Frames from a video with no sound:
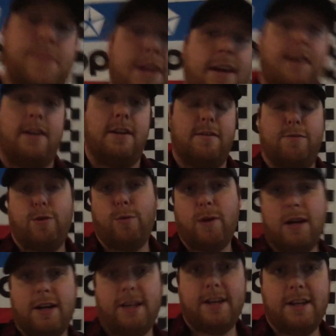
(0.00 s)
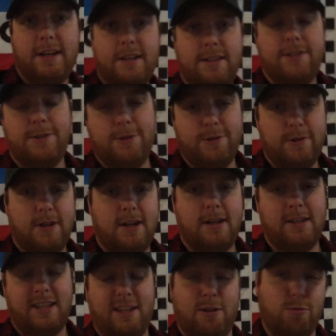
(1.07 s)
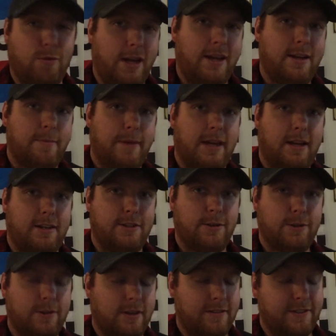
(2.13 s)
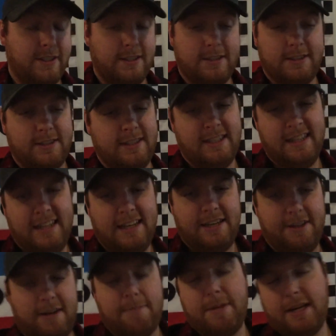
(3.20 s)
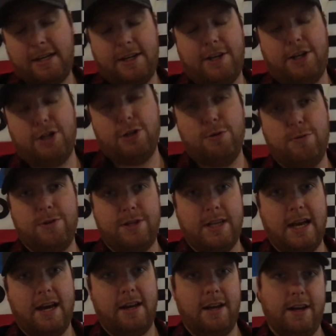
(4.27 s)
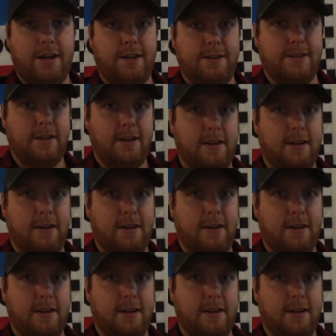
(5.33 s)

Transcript: And if we want to get into random anecdotal evidence, and I'm not going to use that as